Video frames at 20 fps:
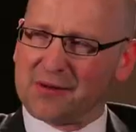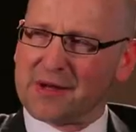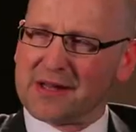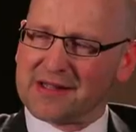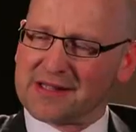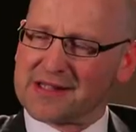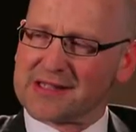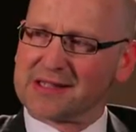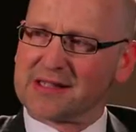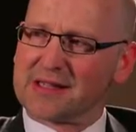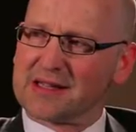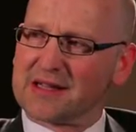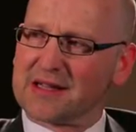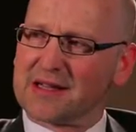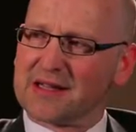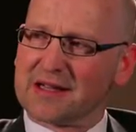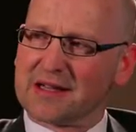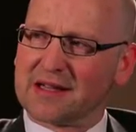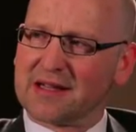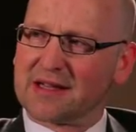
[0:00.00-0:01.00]
does
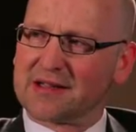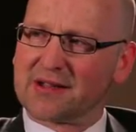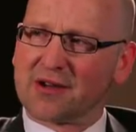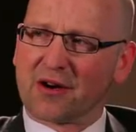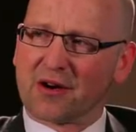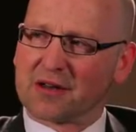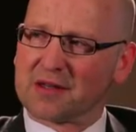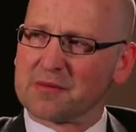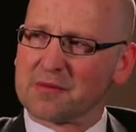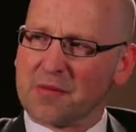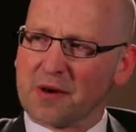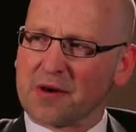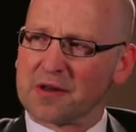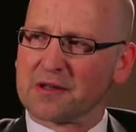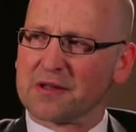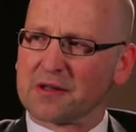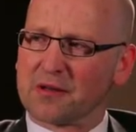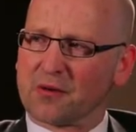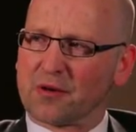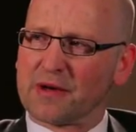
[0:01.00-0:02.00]
a target
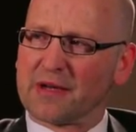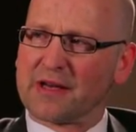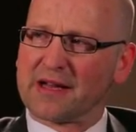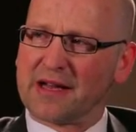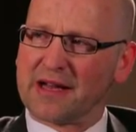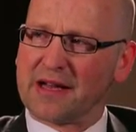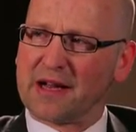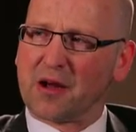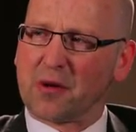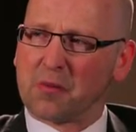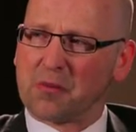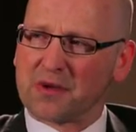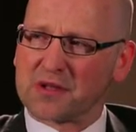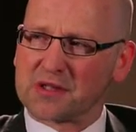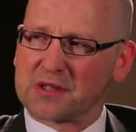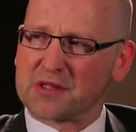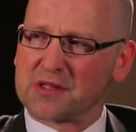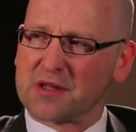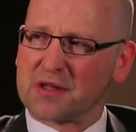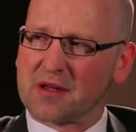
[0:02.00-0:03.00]
market grid help
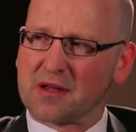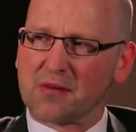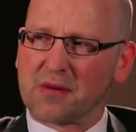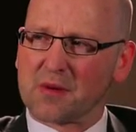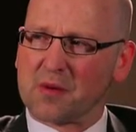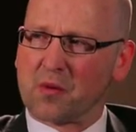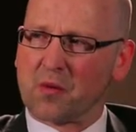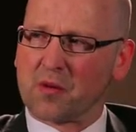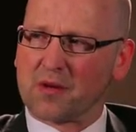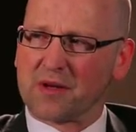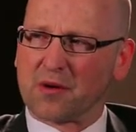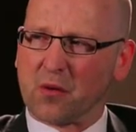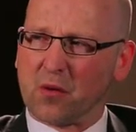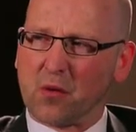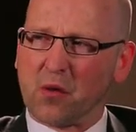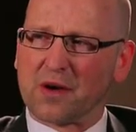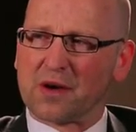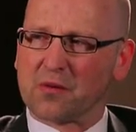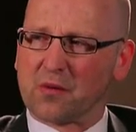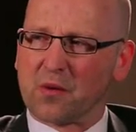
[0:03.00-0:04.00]
us? Maybe,
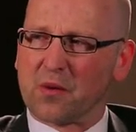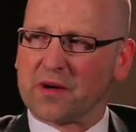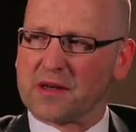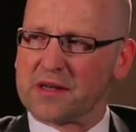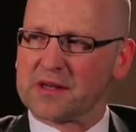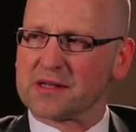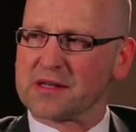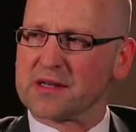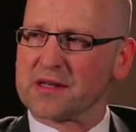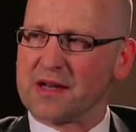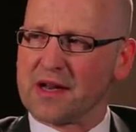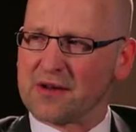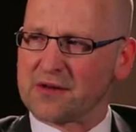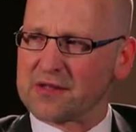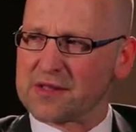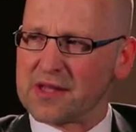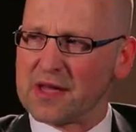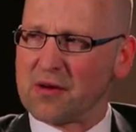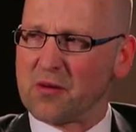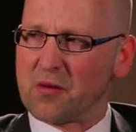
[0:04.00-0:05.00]
what is it? How
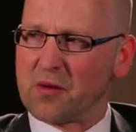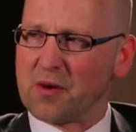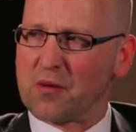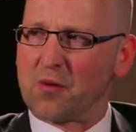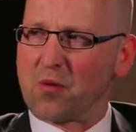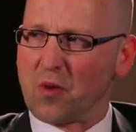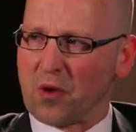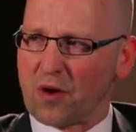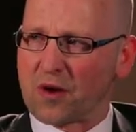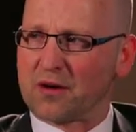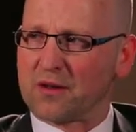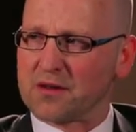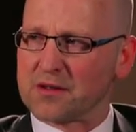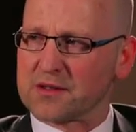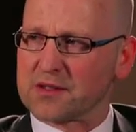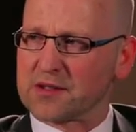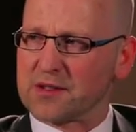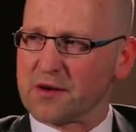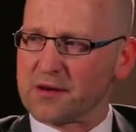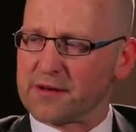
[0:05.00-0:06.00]
does that work?
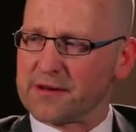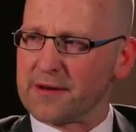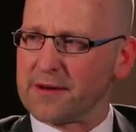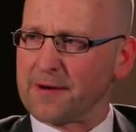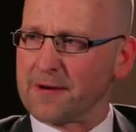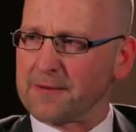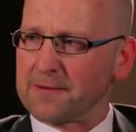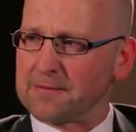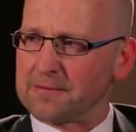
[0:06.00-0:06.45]
Let's start there.